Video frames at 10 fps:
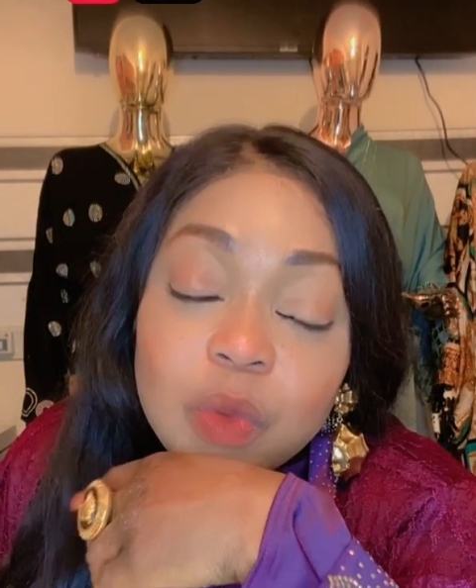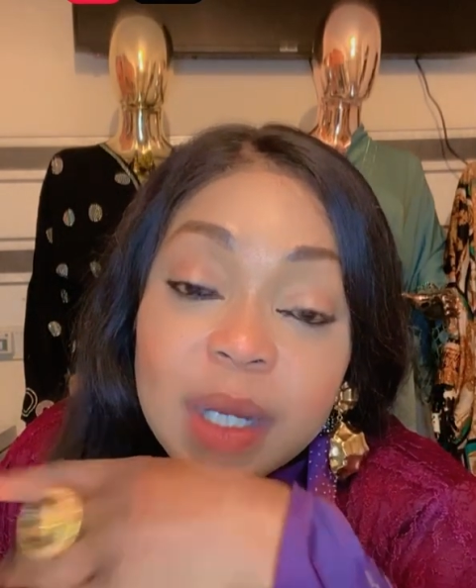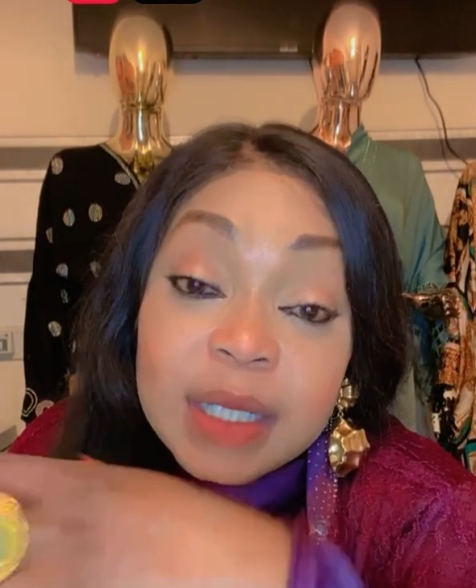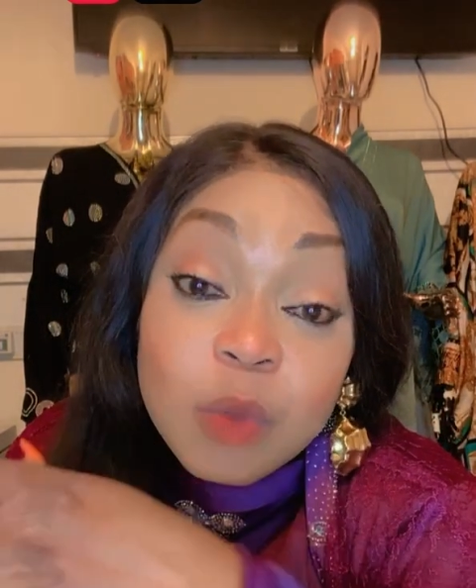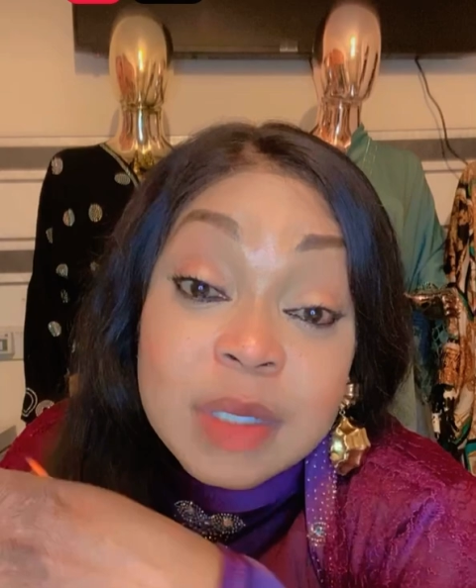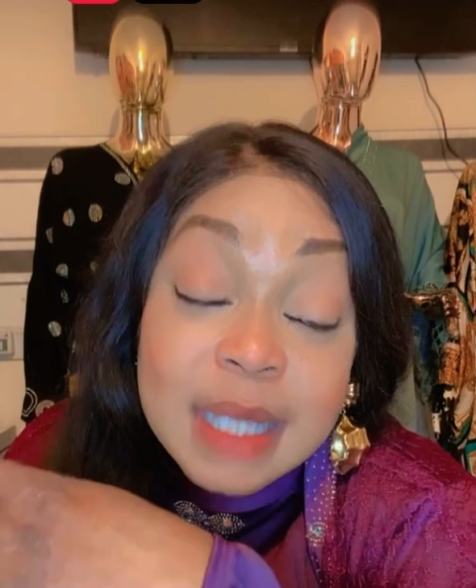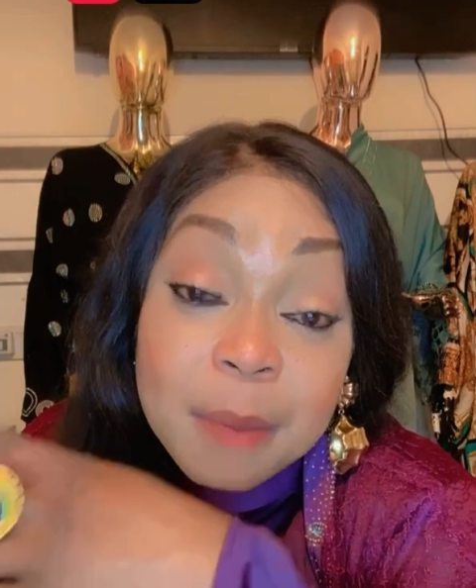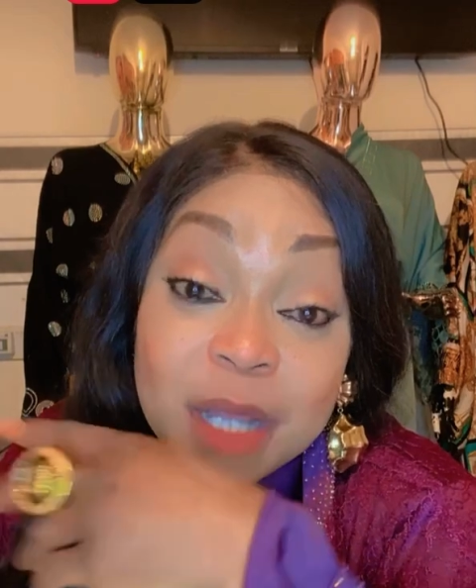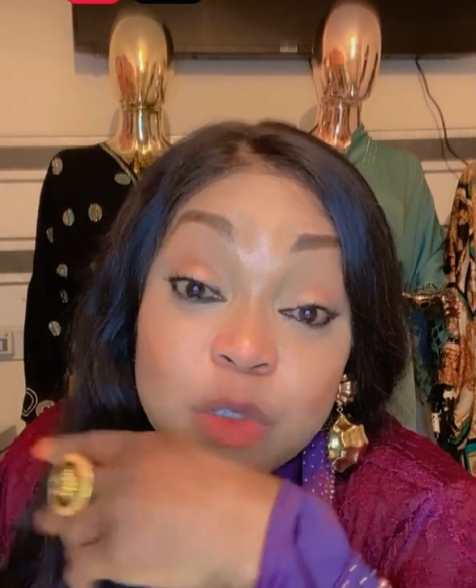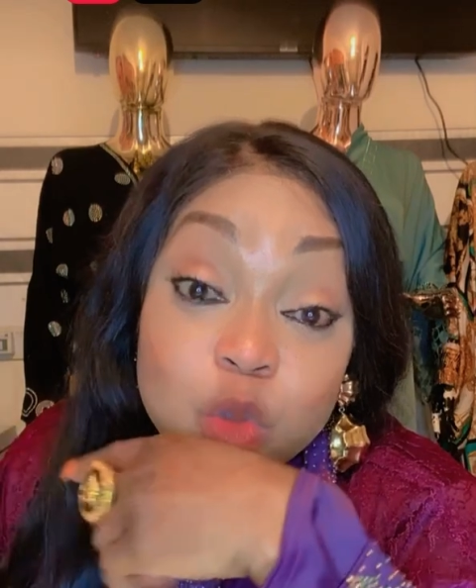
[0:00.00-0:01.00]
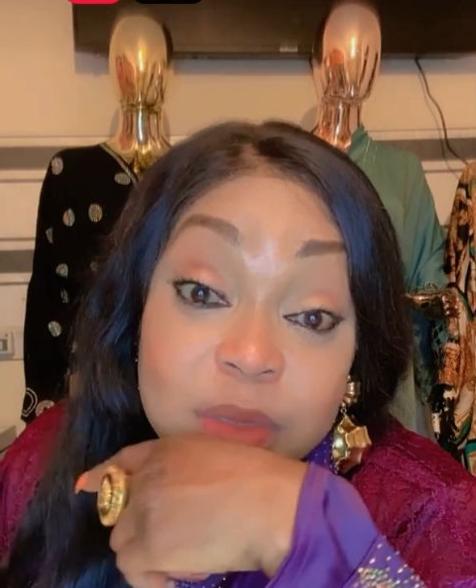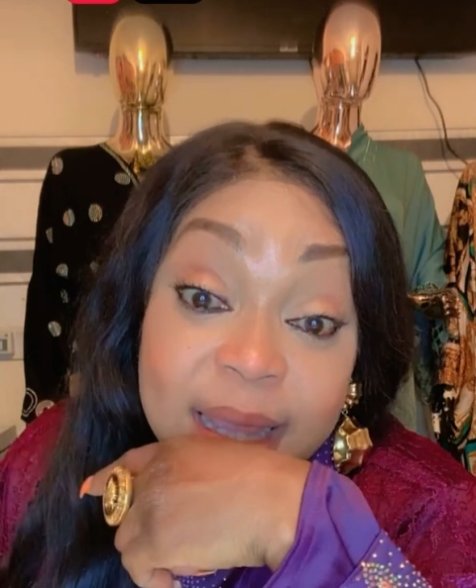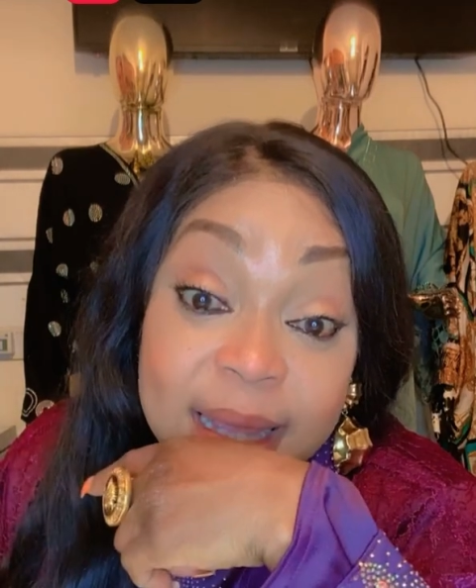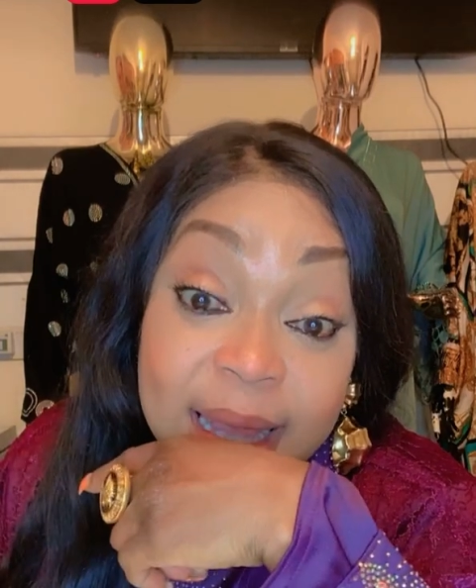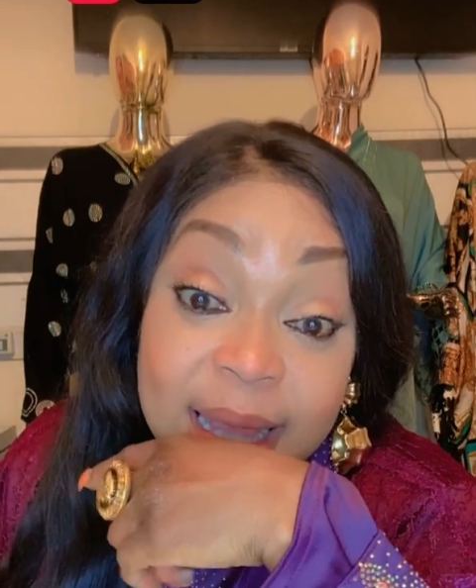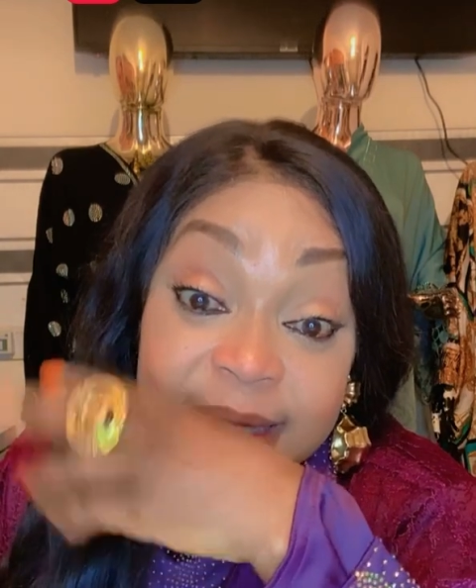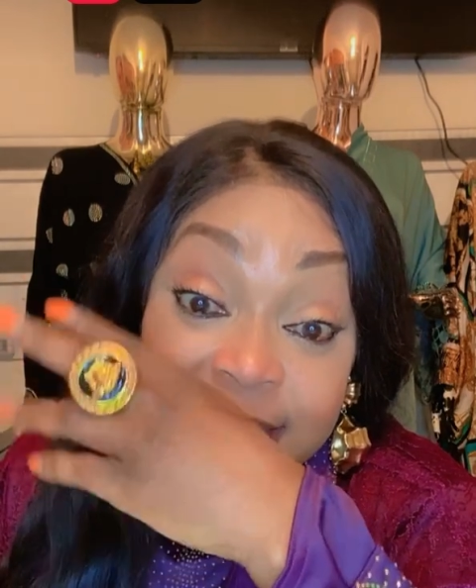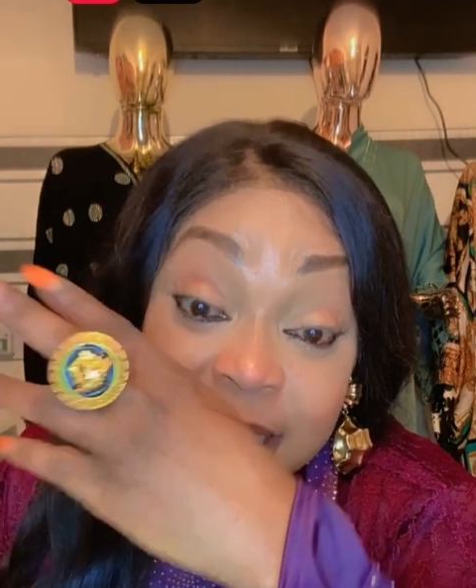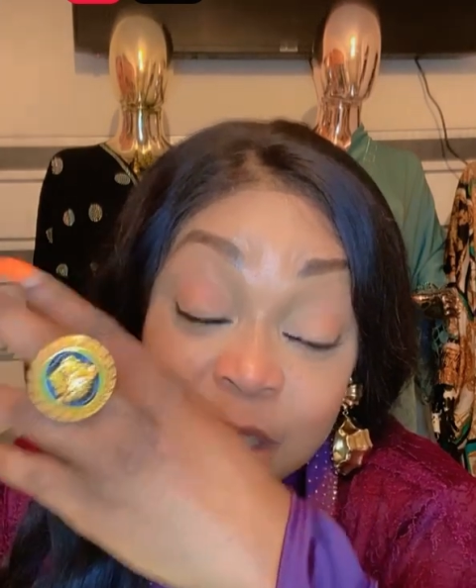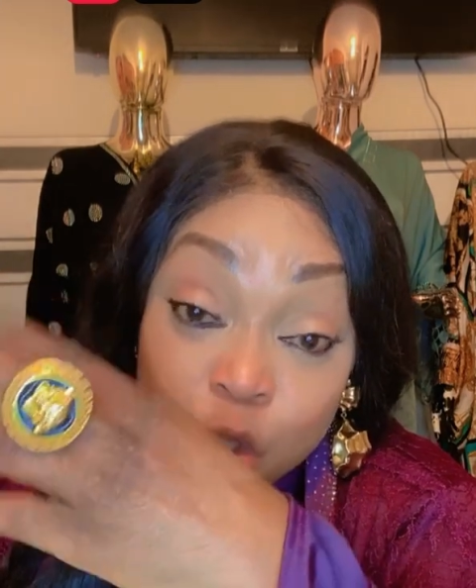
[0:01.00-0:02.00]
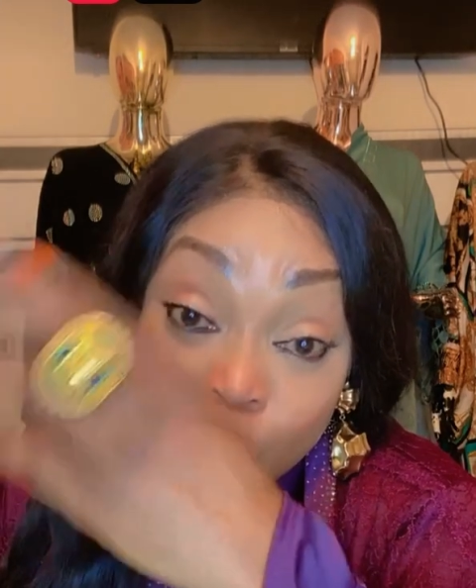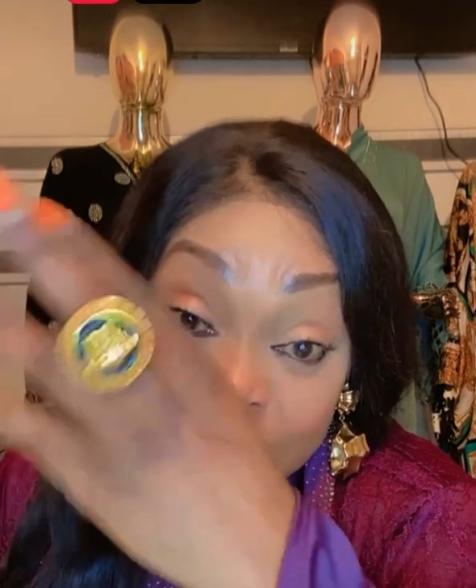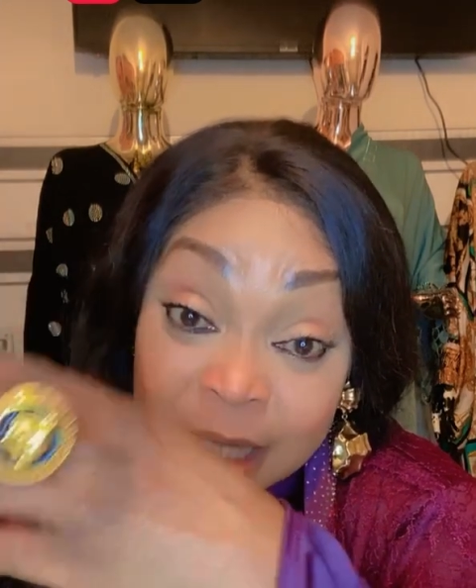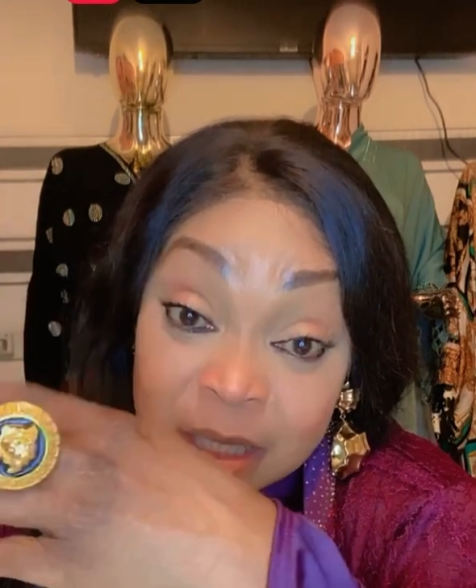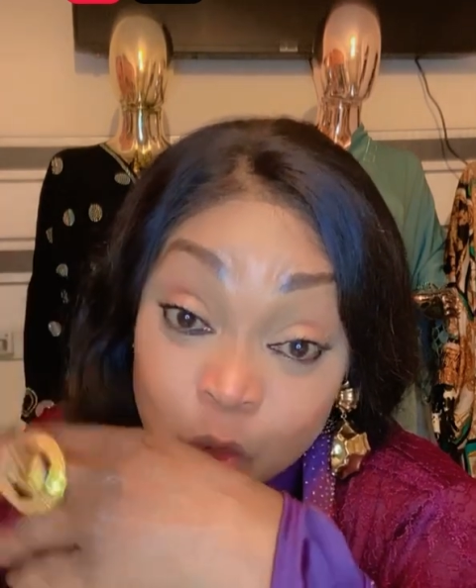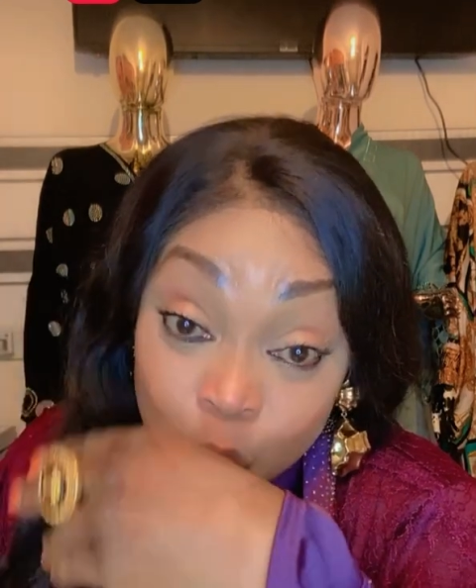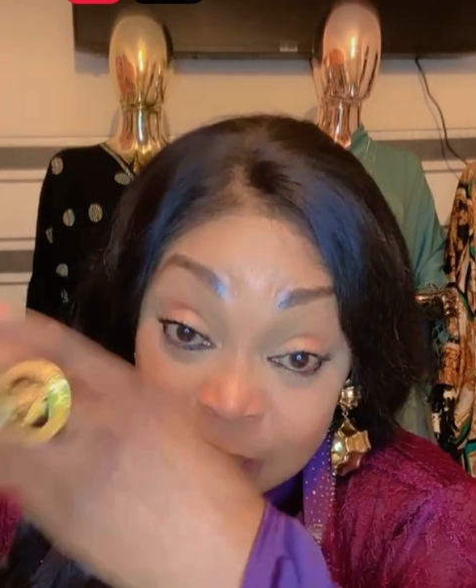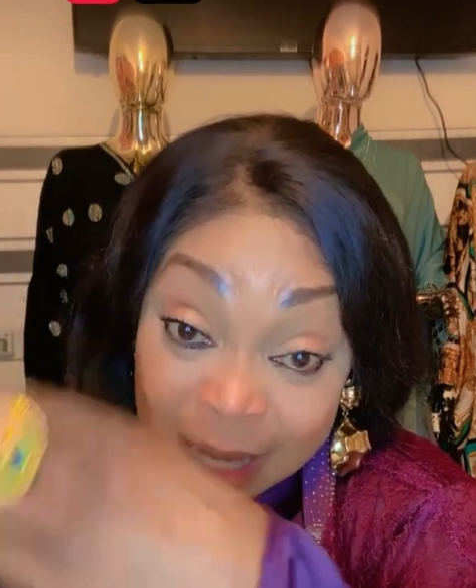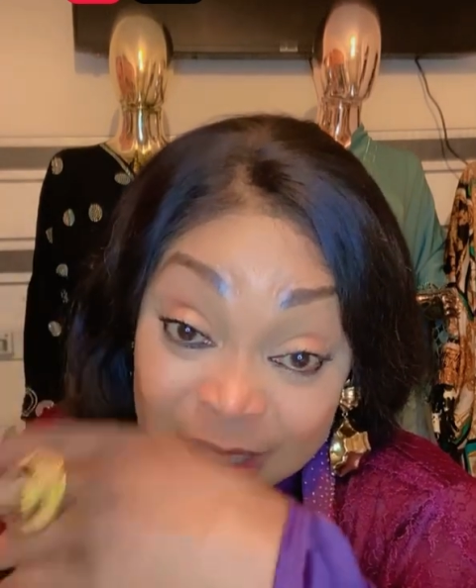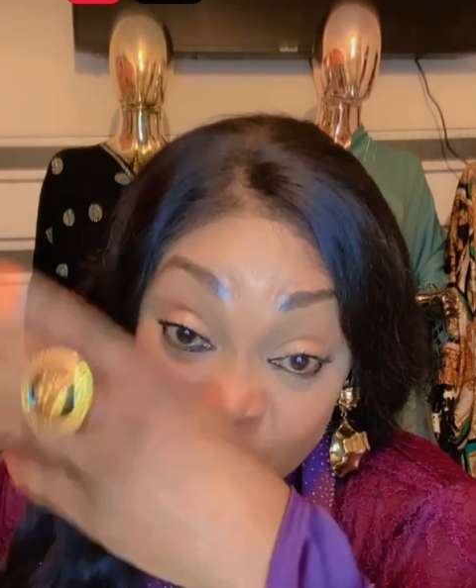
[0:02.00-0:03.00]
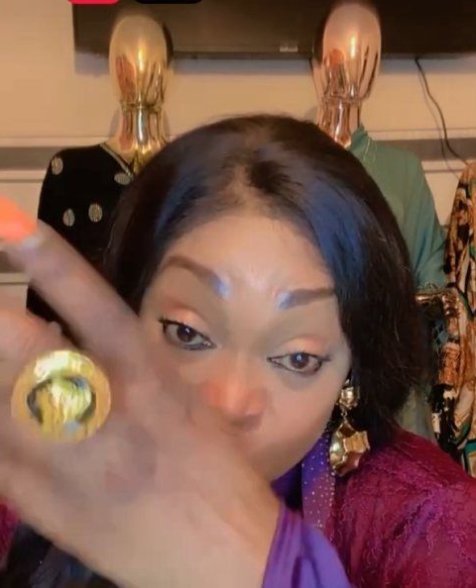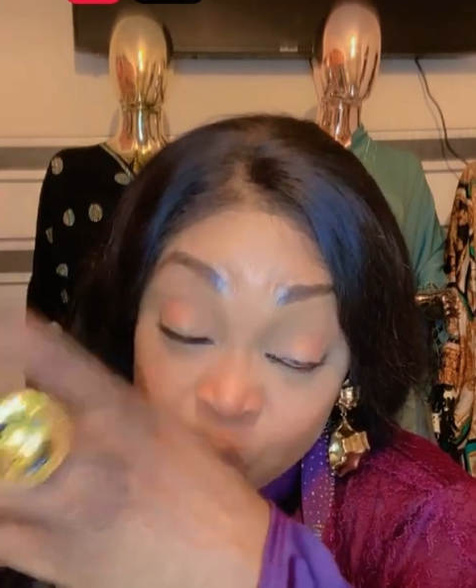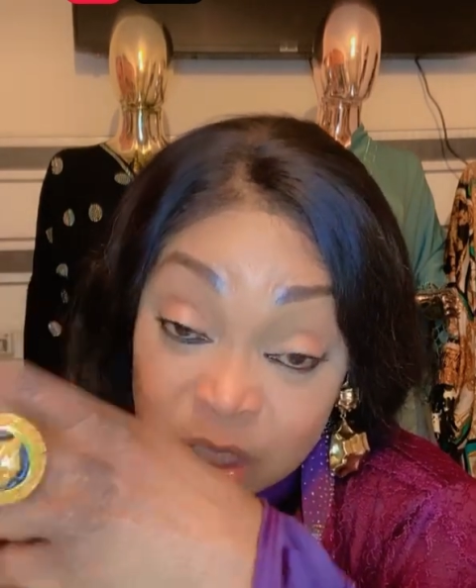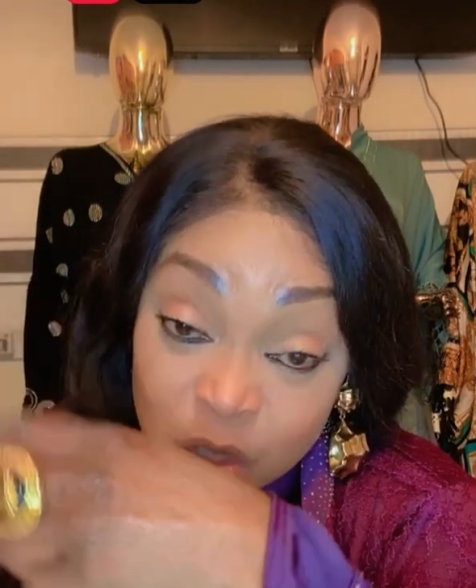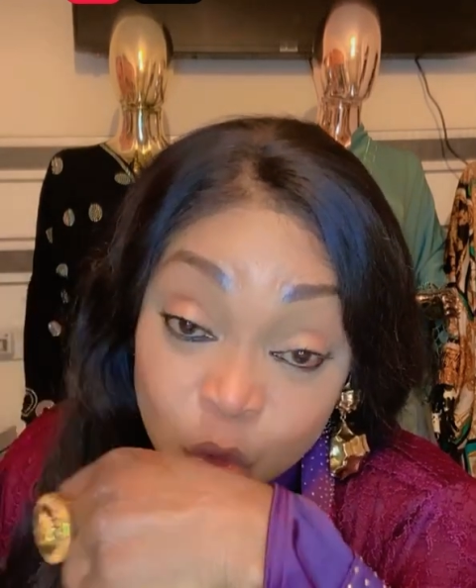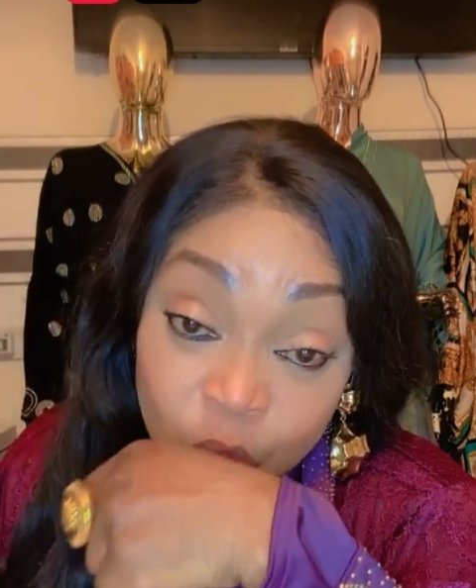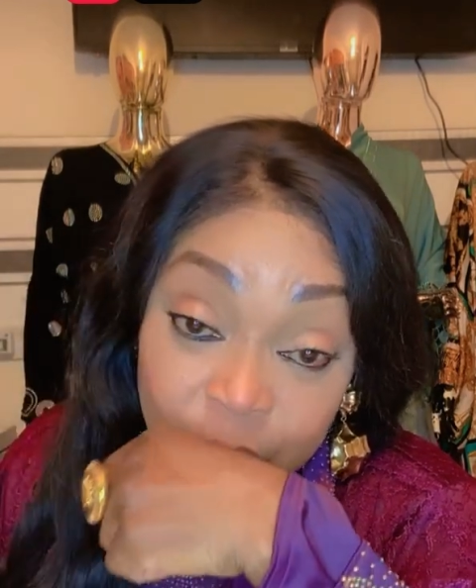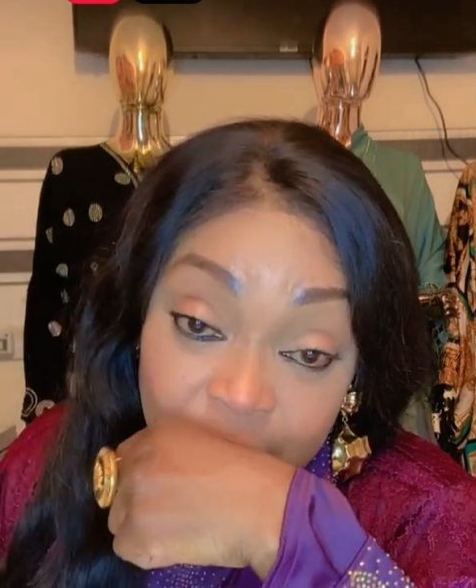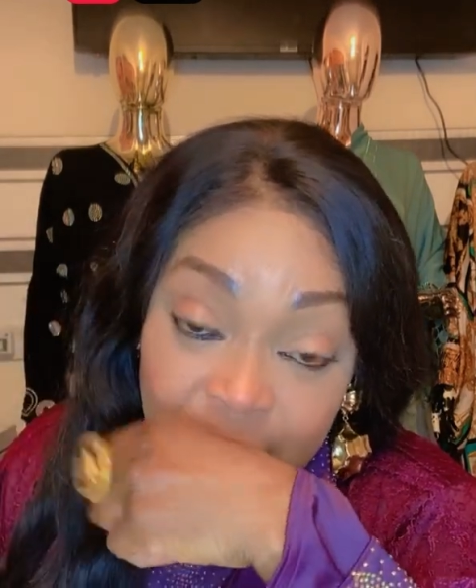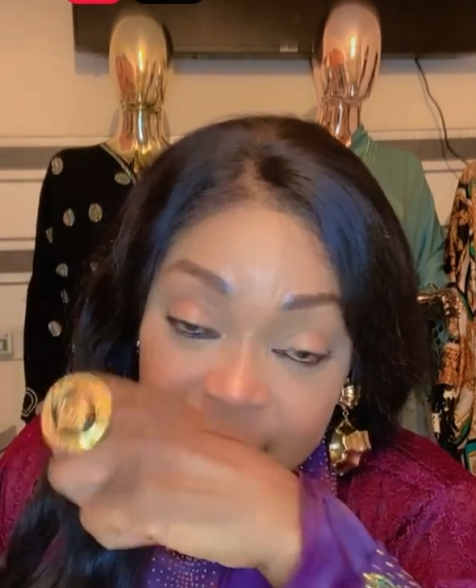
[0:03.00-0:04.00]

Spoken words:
When he was about to die, I think he saw that Asikotito.